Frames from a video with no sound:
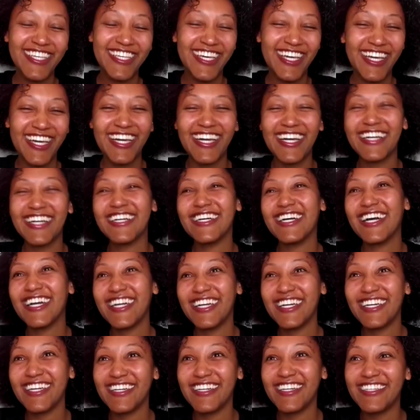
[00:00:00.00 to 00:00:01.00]
Yeah,
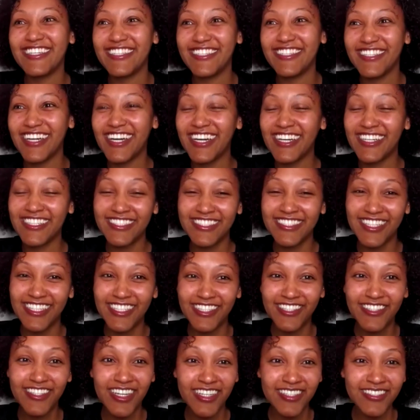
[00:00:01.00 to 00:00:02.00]
I hear you guys.
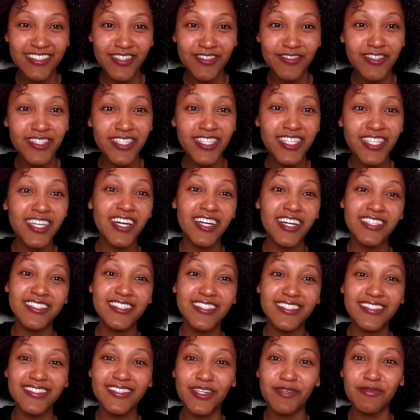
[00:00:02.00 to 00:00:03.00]
Like you guys are really
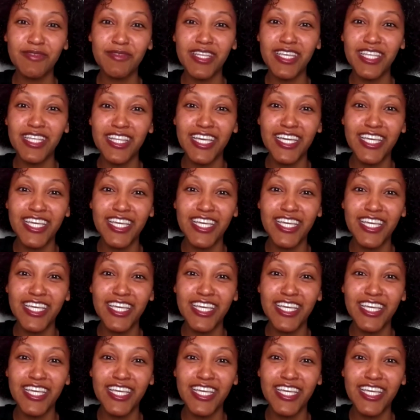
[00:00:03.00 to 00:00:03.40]
onto something.